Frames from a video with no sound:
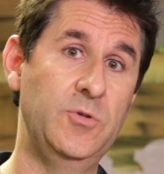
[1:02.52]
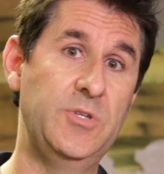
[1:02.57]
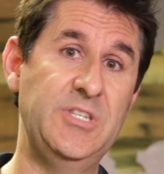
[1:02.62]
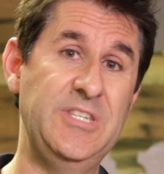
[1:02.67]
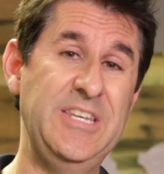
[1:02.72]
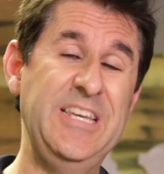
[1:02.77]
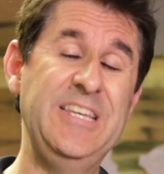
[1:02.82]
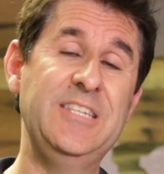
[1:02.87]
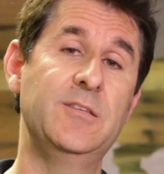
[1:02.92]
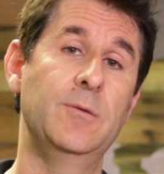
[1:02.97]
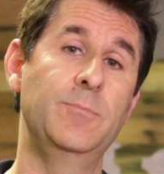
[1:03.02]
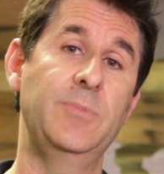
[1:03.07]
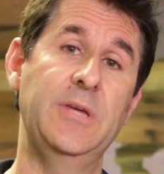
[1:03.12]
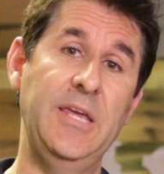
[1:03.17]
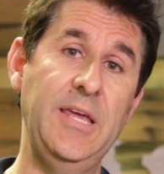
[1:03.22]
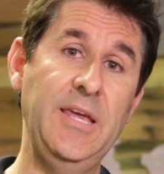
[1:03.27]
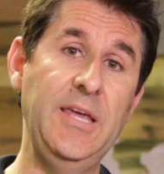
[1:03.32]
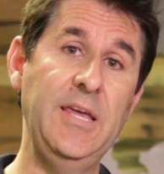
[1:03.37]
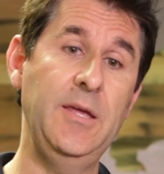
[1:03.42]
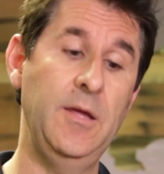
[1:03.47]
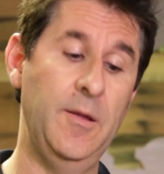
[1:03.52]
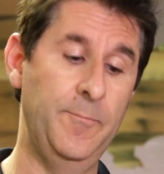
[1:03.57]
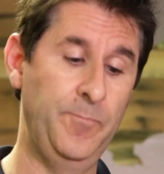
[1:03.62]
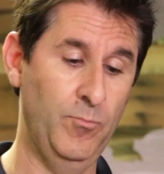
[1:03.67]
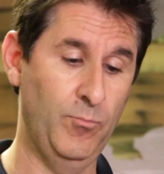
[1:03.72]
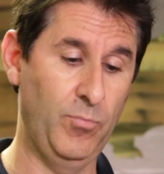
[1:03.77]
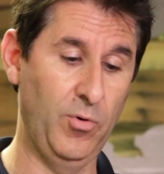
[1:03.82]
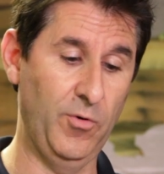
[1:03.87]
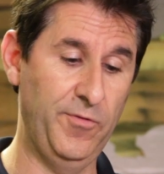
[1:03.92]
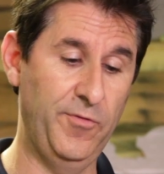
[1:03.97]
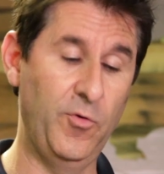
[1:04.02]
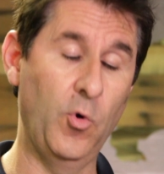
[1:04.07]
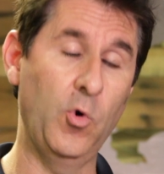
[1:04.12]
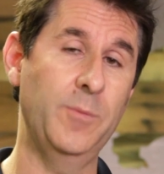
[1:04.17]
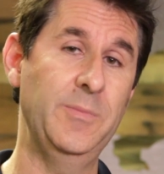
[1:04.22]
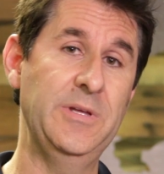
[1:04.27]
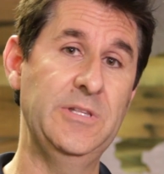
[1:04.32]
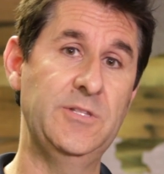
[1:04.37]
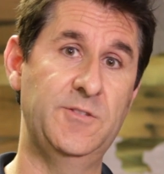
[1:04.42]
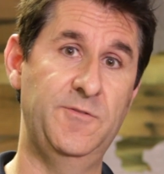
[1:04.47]
to see some key
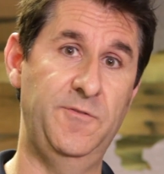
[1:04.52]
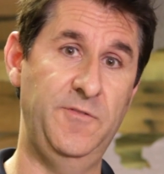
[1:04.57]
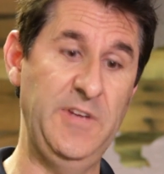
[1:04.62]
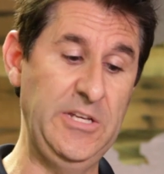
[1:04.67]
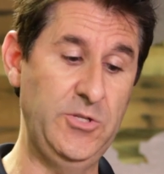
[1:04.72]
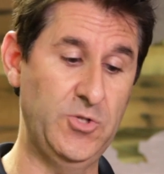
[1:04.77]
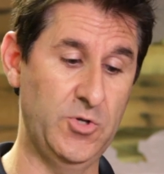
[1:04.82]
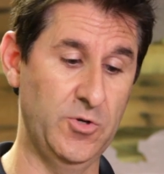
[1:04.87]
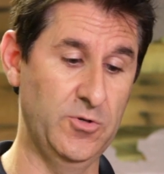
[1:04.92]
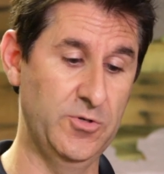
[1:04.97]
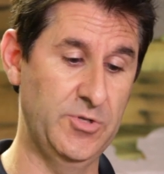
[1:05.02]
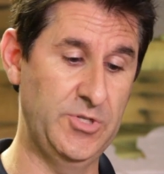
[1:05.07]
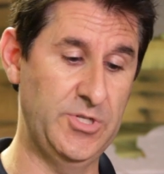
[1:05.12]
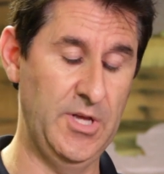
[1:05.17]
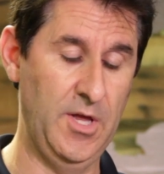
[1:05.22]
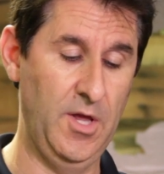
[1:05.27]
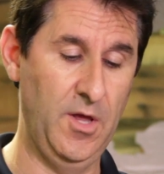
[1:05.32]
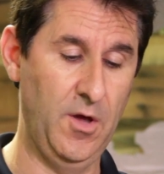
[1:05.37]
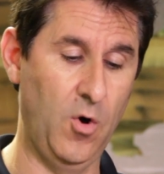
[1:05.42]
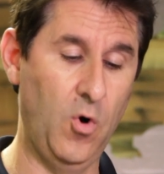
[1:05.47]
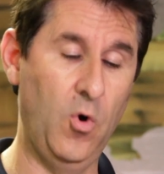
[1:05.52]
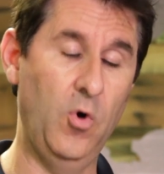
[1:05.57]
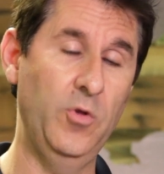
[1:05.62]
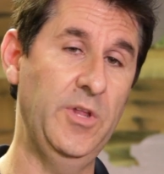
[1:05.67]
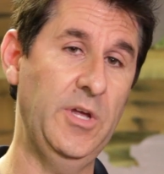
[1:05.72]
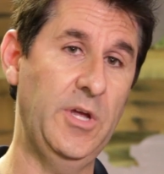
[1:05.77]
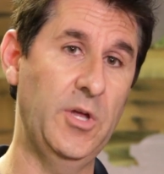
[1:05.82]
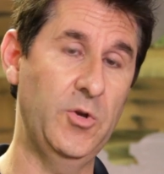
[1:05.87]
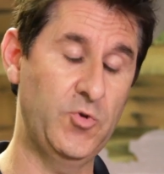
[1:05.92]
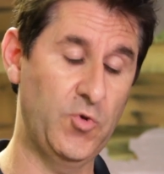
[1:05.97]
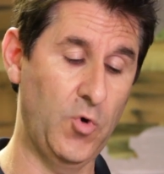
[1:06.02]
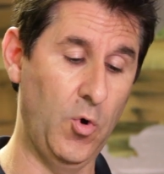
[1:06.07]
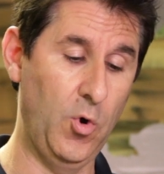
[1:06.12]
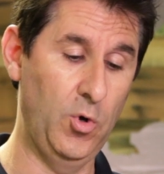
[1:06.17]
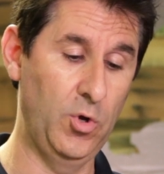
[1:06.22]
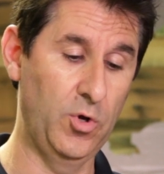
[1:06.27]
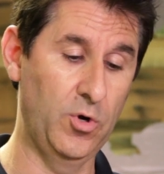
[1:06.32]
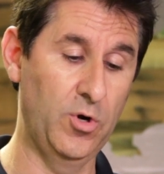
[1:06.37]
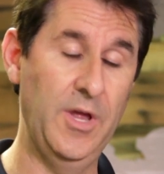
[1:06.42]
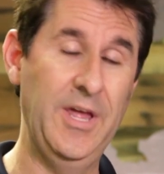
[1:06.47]
performance features on the
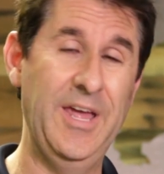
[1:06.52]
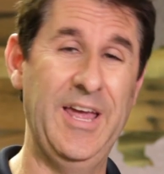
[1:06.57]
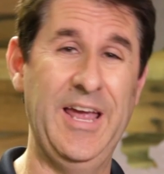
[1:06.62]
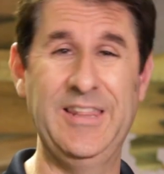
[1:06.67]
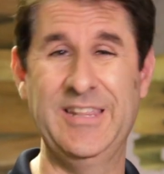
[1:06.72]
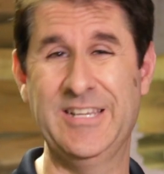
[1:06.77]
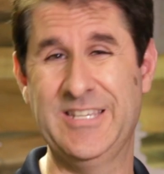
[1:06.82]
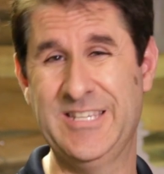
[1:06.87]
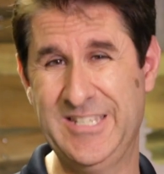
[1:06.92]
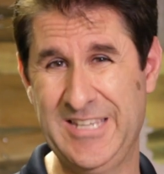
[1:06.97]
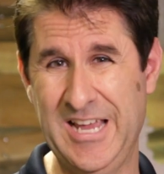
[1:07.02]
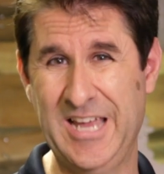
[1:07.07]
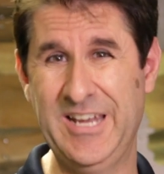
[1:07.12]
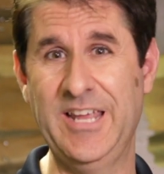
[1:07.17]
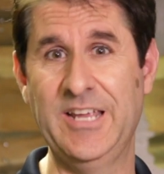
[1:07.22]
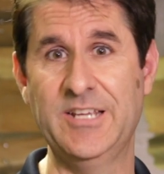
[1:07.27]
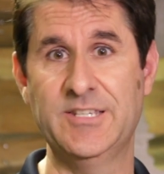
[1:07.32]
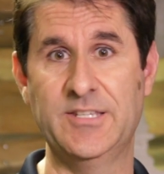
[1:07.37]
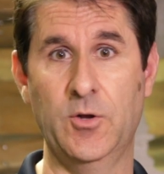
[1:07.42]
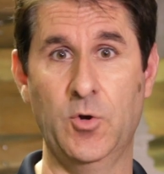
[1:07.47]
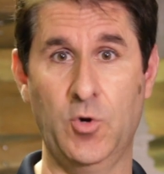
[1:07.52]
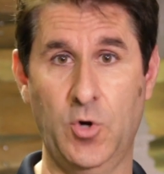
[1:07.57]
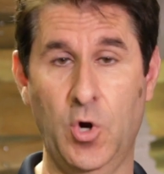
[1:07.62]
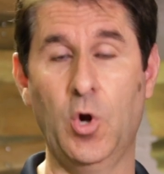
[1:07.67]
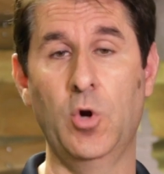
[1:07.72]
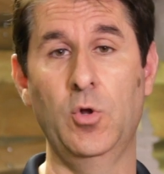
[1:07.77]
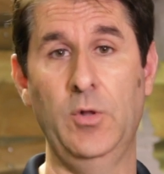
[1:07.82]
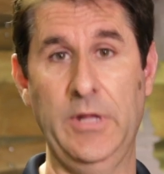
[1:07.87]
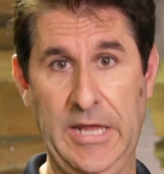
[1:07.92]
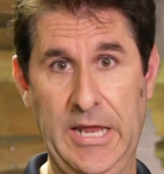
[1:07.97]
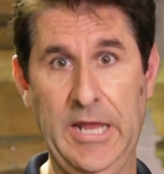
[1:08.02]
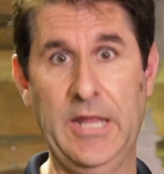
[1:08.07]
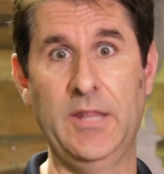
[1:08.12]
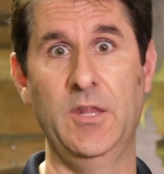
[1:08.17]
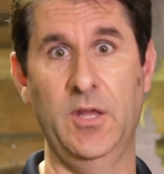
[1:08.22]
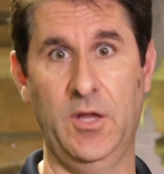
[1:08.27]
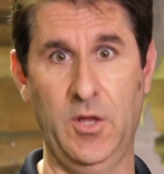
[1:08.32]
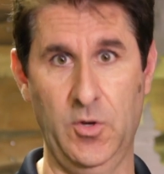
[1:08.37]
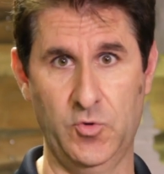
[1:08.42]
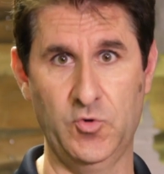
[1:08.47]
controller and the settings that are currently
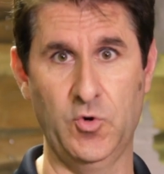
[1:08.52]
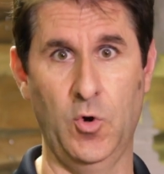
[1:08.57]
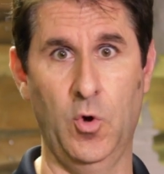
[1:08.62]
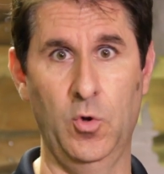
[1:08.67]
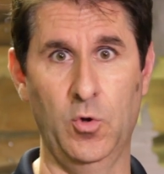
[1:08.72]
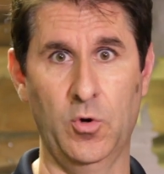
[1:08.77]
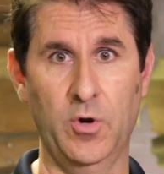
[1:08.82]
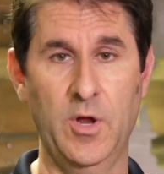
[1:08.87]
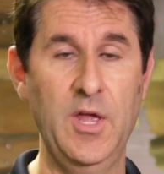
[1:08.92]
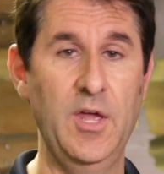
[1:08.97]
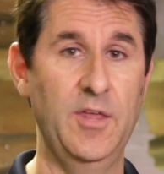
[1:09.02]
in the controller.